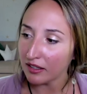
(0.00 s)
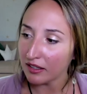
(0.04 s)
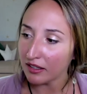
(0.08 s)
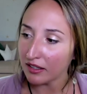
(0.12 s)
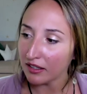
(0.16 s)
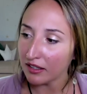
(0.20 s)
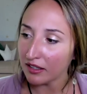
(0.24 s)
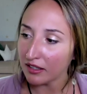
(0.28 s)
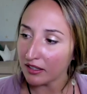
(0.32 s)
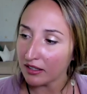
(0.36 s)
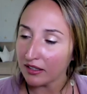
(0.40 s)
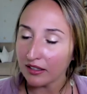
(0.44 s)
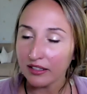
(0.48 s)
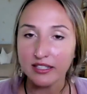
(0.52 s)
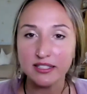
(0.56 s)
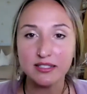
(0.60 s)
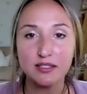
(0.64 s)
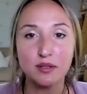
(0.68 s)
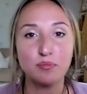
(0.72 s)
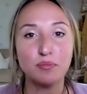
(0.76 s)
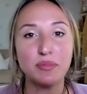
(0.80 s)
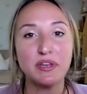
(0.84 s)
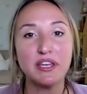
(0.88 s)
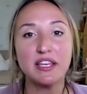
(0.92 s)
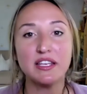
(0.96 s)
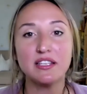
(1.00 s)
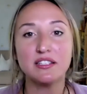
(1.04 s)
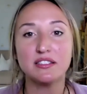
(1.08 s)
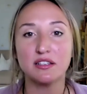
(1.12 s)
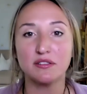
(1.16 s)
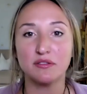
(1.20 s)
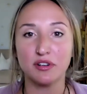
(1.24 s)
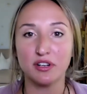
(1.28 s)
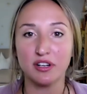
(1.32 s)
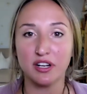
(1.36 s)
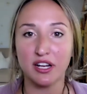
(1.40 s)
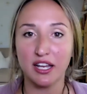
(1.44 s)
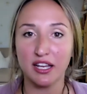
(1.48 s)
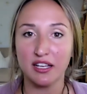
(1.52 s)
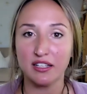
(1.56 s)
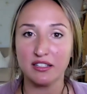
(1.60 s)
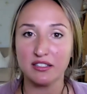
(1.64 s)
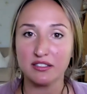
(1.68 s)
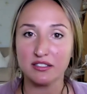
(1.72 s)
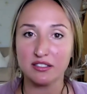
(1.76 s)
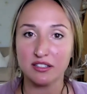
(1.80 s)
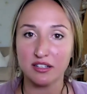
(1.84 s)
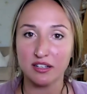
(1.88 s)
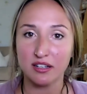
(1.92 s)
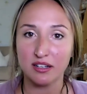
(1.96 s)
And at least a piece of her
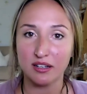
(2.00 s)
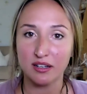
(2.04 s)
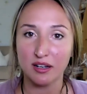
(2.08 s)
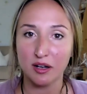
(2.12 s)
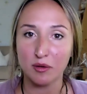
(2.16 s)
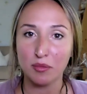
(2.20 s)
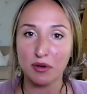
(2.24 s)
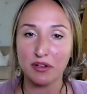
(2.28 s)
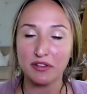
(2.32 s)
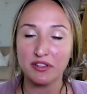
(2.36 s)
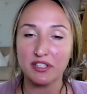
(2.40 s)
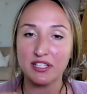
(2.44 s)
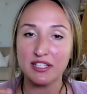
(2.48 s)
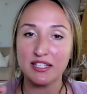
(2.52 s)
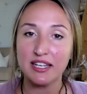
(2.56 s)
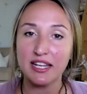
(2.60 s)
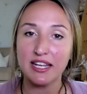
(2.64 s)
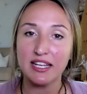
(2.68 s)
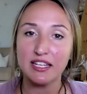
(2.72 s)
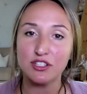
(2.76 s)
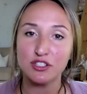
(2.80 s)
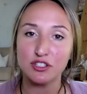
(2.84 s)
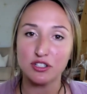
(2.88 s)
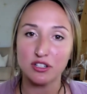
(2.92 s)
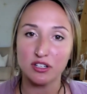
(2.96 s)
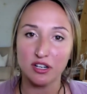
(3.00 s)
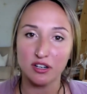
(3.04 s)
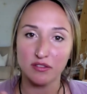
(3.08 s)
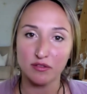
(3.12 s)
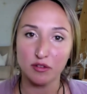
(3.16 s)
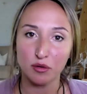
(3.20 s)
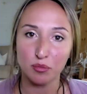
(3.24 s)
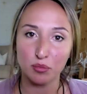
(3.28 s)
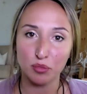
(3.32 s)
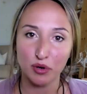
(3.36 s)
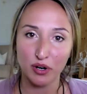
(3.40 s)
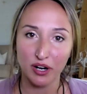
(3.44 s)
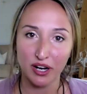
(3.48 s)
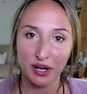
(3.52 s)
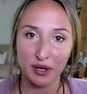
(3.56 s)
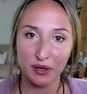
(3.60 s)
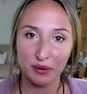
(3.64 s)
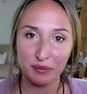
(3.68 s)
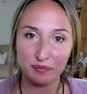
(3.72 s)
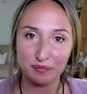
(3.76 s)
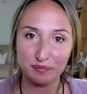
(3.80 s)
answer about the nature of a prayer.